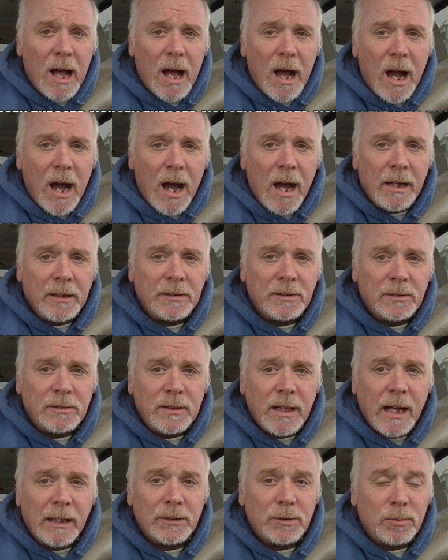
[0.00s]

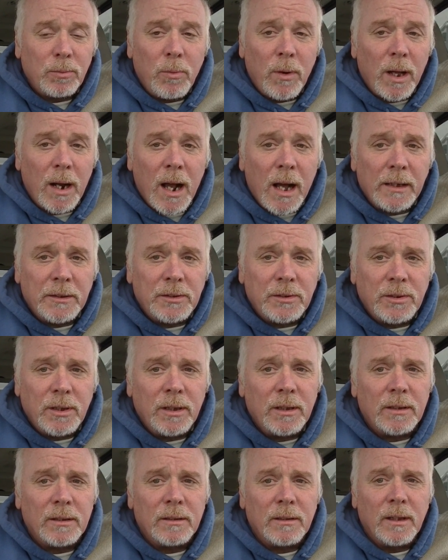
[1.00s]
that's what I
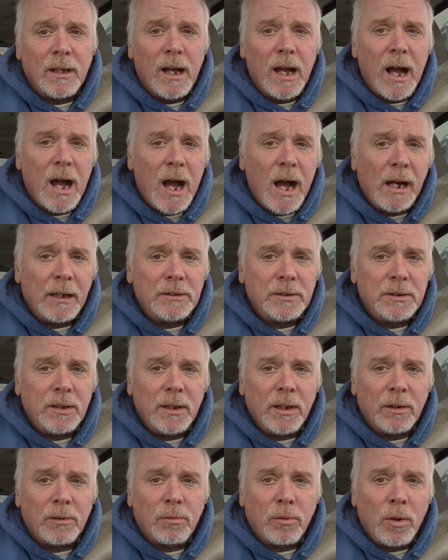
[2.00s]
see. I
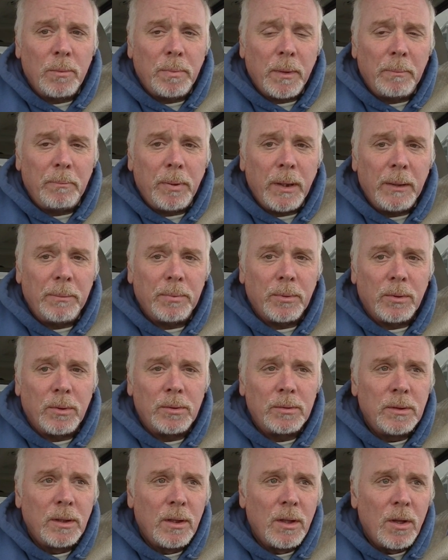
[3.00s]
see a group of
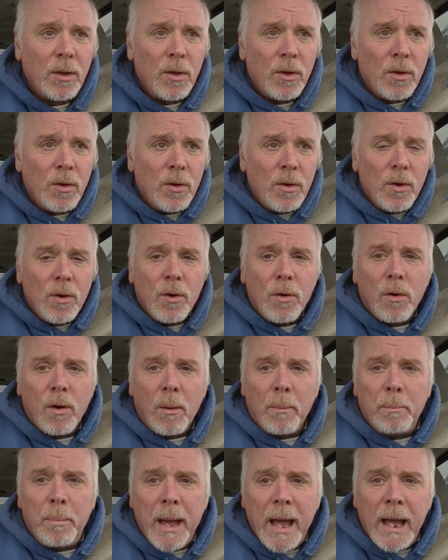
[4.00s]
people who are
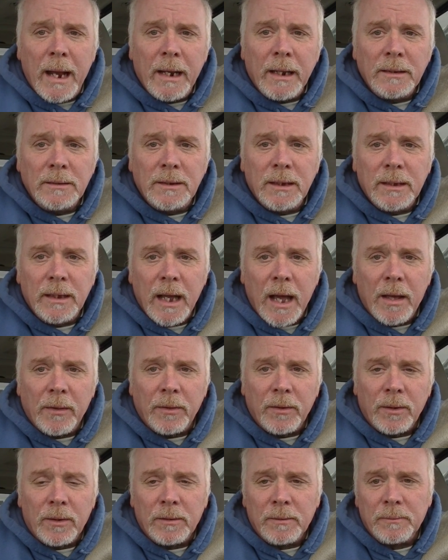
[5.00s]
banding
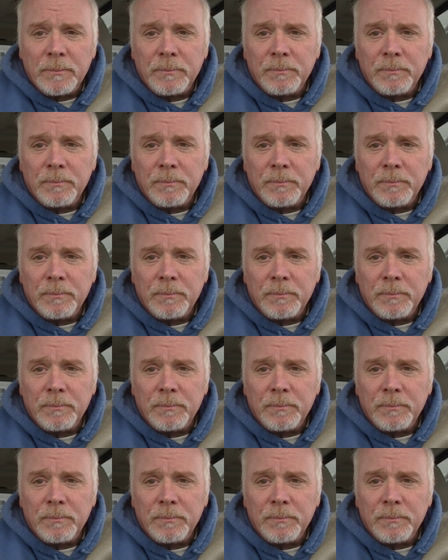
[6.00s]
together